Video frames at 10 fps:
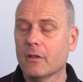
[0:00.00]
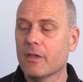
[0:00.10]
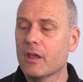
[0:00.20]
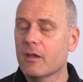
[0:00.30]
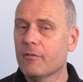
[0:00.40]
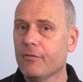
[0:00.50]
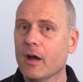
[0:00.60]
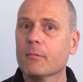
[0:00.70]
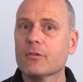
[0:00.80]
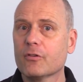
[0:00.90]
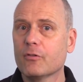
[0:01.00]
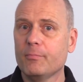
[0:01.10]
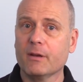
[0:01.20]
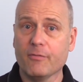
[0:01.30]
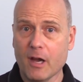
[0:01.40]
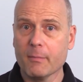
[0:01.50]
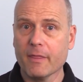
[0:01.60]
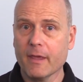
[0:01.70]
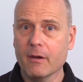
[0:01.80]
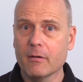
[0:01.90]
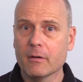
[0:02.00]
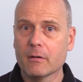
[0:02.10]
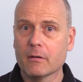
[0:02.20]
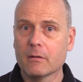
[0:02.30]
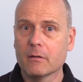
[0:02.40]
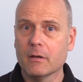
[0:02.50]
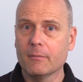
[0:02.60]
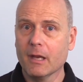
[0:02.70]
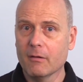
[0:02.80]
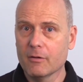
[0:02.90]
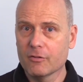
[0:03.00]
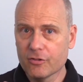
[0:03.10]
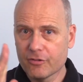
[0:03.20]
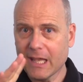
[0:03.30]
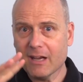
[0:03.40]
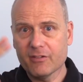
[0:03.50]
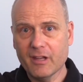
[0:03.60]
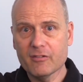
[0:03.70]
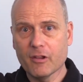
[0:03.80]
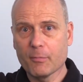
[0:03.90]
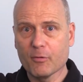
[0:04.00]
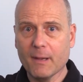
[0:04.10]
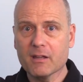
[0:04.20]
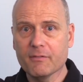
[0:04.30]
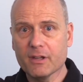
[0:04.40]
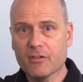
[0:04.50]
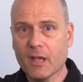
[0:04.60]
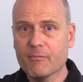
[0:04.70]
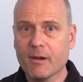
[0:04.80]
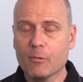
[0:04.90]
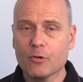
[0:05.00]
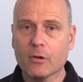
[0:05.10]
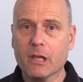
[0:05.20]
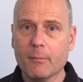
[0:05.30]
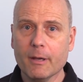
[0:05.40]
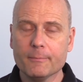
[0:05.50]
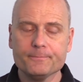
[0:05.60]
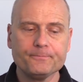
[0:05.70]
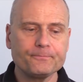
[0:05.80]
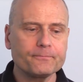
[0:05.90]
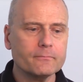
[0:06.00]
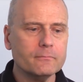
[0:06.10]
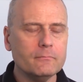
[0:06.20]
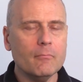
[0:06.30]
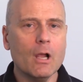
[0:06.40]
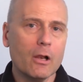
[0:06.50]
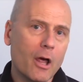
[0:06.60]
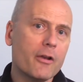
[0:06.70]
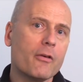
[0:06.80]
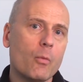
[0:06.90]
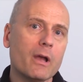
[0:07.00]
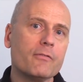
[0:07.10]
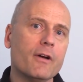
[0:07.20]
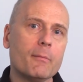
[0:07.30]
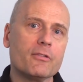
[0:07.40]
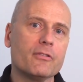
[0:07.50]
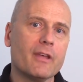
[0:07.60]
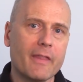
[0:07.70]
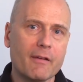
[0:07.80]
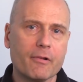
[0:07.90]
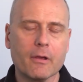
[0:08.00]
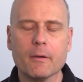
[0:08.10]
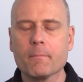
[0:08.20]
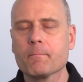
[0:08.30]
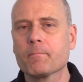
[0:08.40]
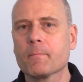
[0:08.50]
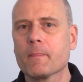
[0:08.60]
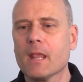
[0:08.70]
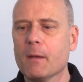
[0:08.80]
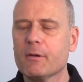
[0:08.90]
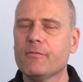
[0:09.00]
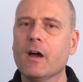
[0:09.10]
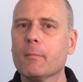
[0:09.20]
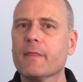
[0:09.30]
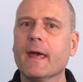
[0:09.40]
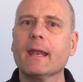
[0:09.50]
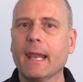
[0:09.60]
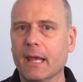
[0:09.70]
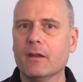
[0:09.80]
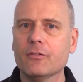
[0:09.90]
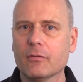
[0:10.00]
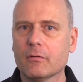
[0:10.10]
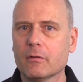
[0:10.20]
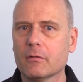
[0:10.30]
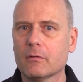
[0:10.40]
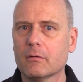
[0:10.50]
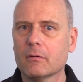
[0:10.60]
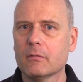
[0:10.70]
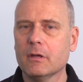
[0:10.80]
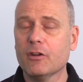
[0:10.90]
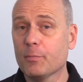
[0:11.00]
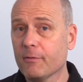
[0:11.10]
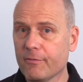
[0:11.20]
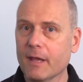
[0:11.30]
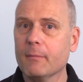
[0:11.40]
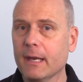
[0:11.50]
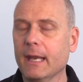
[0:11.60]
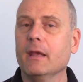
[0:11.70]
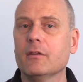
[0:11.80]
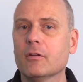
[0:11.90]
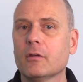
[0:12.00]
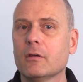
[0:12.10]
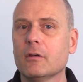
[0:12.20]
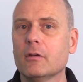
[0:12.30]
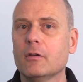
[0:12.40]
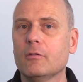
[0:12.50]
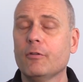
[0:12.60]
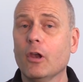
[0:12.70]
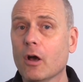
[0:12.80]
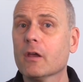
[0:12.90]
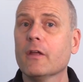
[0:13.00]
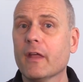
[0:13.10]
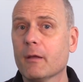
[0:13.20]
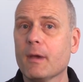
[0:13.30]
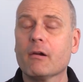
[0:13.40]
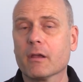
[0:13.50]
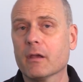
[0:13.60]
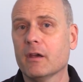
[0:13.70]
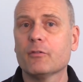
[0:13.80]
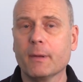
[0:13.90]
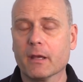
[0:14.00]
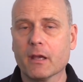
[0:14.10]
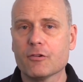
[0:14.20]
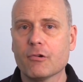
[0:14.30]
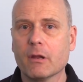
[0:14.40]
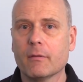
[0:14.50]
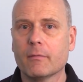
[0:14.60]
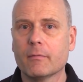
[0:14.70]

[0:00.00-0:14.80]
The farmers who have been farming there, I mean, just to get a sense of the perspective and the time frame we're talking about, a lot of the white farmers in South Africa have been farming that land. It has been family land for longer than America has been a country.